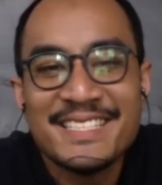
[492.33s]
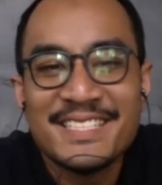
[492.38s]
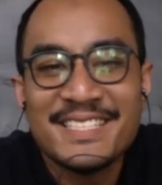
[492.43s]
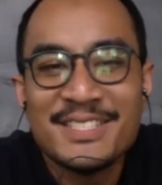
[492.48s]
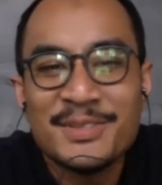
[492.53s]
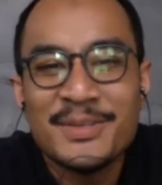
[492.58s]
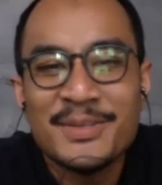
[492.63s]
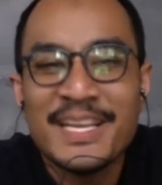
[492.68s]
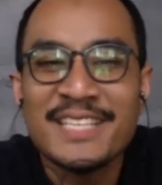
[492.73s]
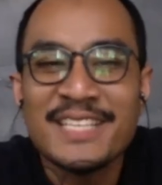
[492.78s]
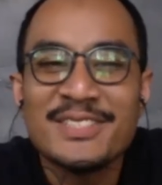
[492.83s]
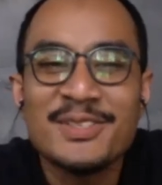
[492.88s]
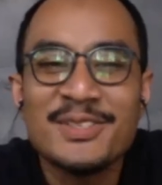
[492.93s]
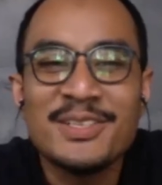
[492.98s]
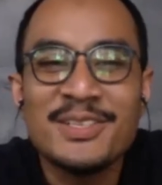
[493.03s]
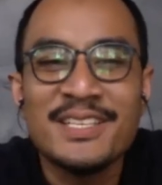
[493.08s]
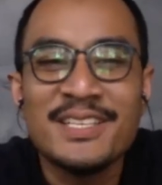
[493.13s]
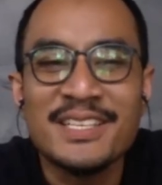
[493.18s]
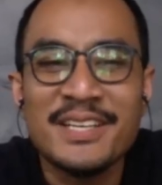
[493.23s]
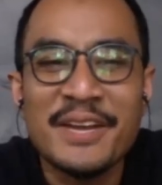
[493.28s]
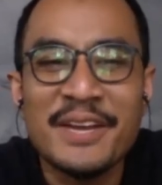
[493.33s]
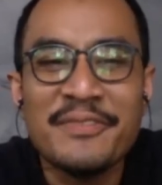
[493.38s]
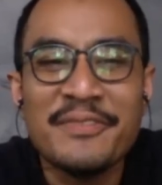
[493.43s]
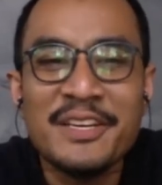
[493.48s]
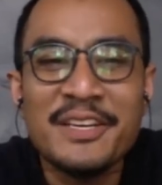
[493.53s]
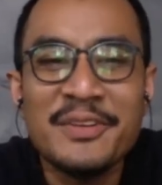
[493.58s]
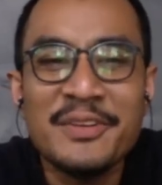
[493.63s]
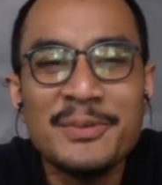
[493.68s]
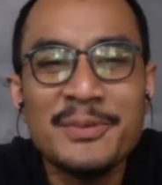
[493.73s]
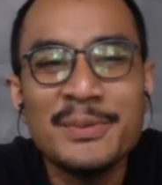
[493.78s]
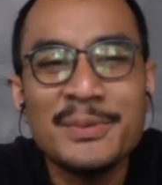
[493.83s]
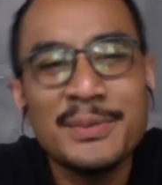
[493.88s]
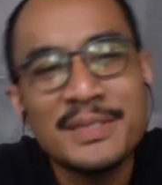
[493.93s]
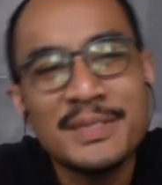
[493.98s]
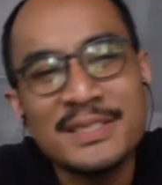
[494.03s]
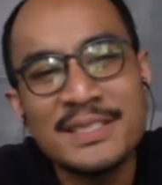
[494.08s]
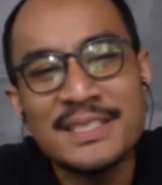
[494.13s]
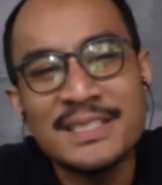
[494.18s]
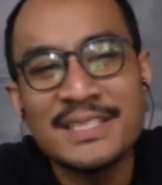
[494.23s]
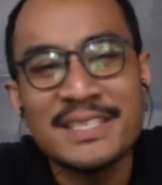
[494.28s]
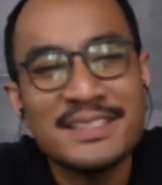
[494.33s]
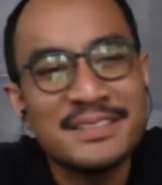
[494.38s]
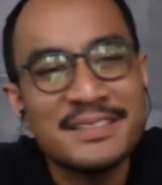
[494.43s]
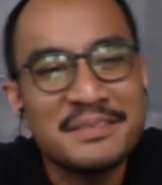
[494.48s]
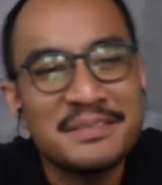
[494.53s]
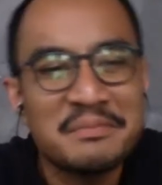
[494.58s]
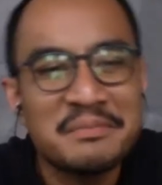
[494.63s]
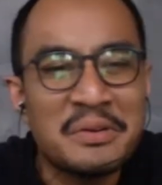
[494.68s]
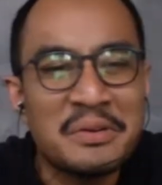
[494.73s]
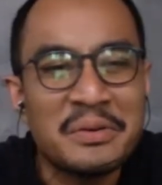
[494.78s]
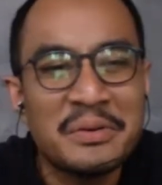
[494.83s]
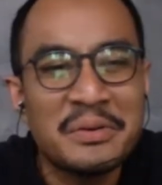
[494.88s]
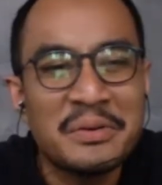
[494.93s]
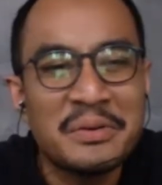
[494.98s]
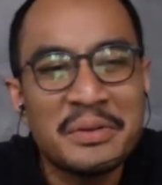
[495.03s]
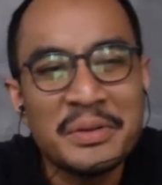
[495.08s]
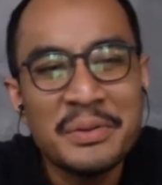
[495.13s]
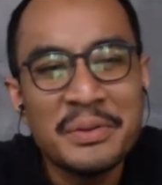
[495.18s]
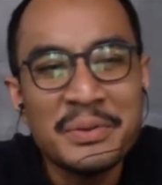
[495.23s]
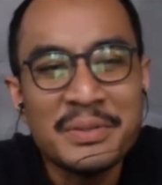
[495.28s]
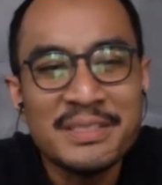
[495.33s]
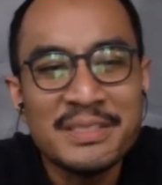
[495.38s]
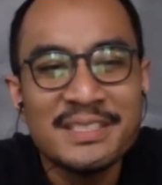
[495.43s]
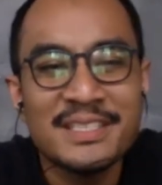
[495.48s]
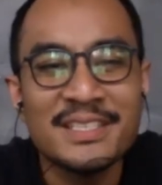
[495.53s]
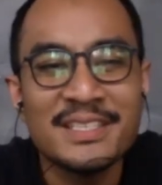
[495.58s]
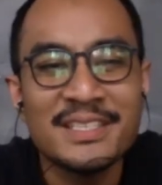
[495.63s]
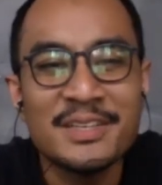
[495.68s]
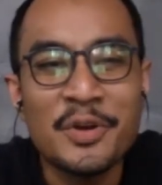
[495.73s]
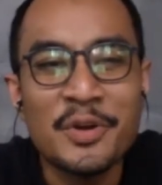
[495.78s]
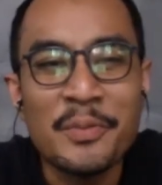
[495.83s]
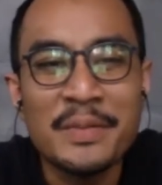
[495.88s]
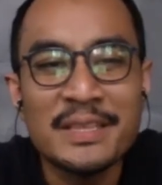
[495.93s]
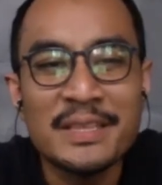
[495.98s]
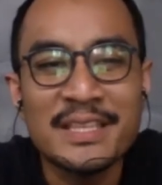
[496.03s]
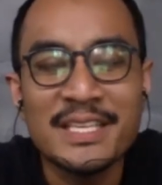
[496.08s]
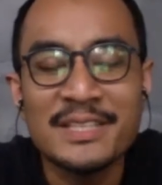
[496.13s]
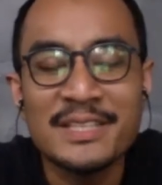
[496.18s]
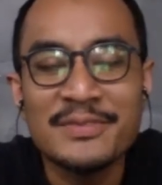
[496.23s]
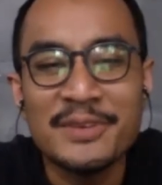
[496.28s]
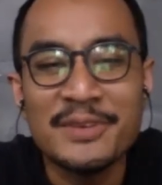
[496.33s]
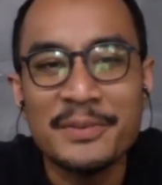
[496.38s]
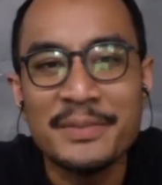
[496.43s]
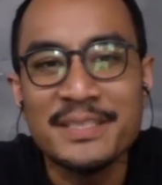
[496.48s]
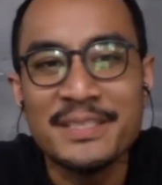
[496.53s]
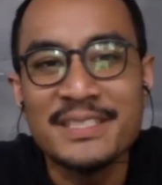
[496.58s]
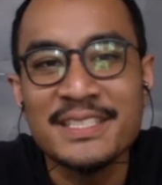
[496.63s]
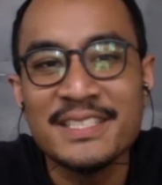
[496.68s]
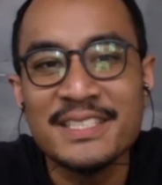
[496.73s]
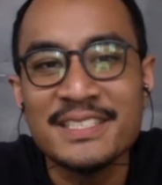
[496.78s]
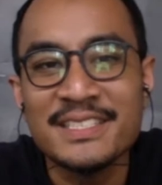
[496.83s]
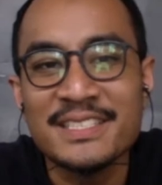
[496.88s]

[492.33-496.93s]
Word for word: So that's all. Revenue is, you know, it's a normal thing for business,